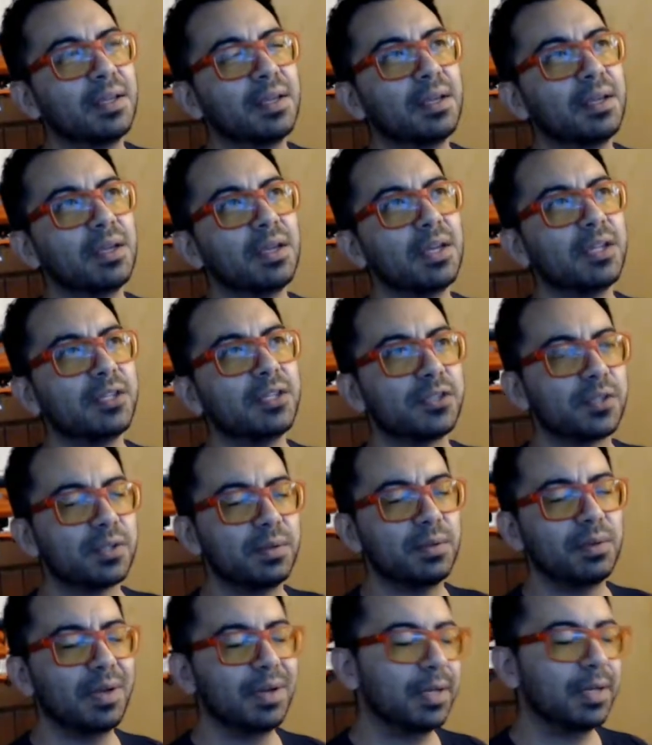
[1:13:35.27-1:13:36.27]

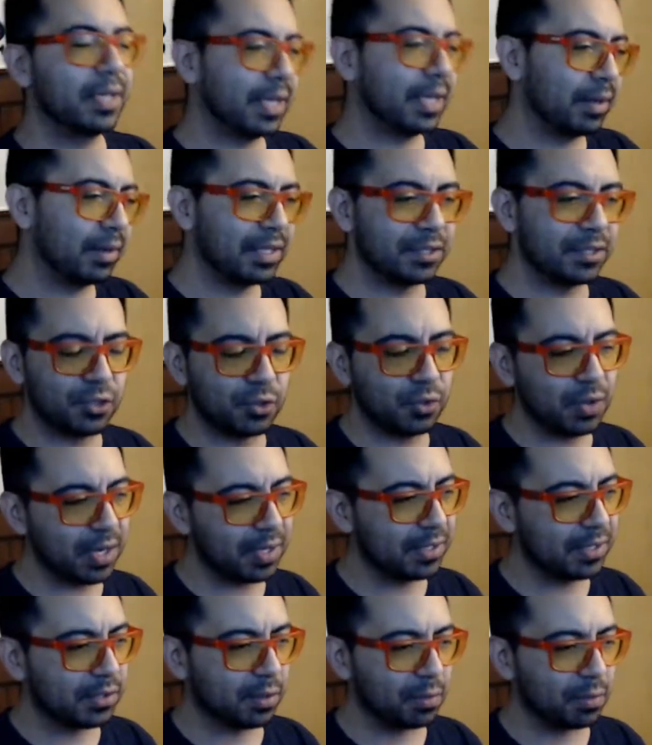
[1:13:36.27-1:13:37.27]
instruct
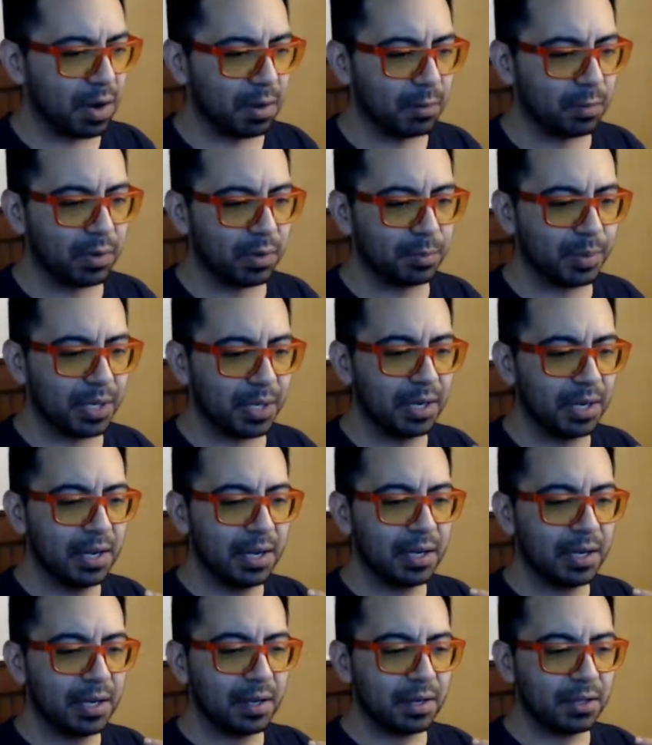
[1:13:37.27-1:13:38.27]
is the wrong word, but
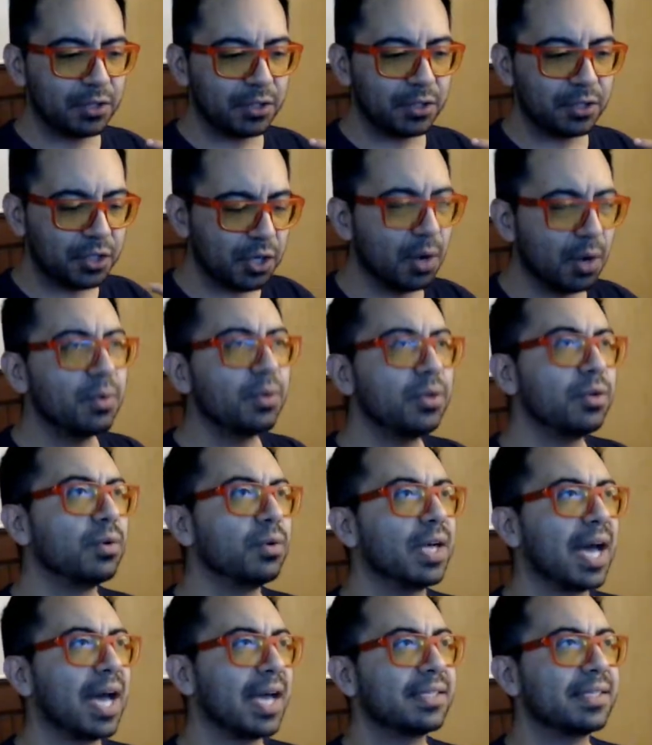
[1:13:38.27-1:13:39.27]
show you
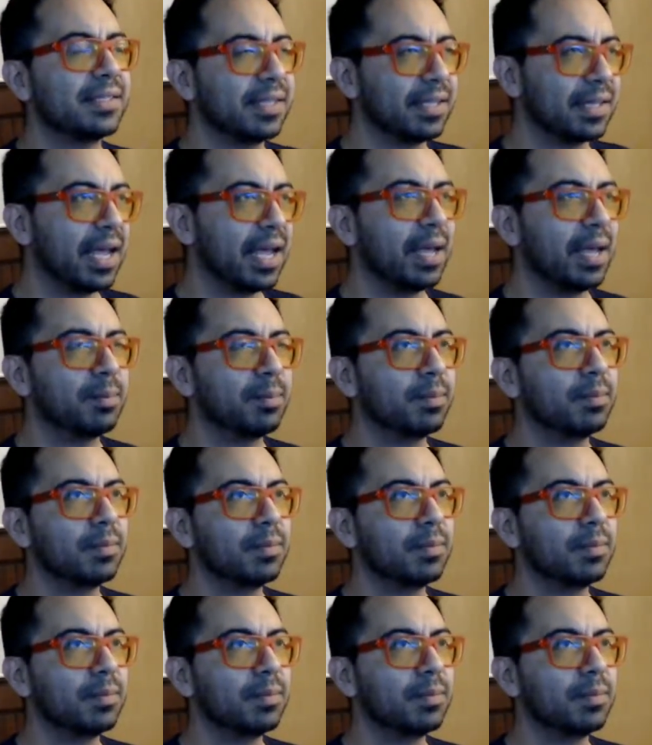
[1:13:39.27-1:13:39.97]
guys the game.